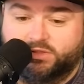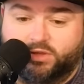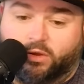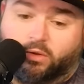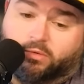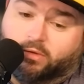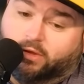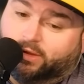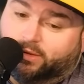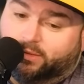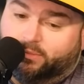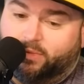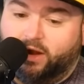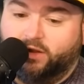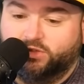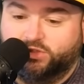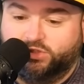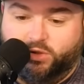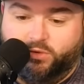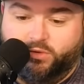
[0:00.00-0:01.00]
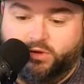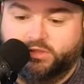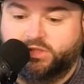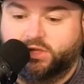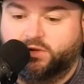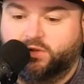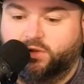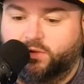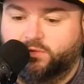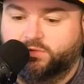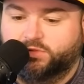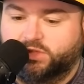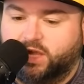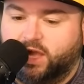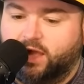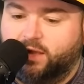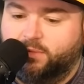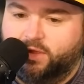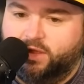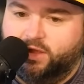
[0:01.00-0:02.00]
So model's showing us a close
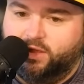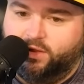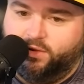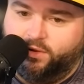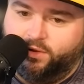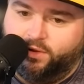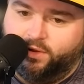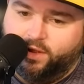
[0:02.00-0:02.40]
game here.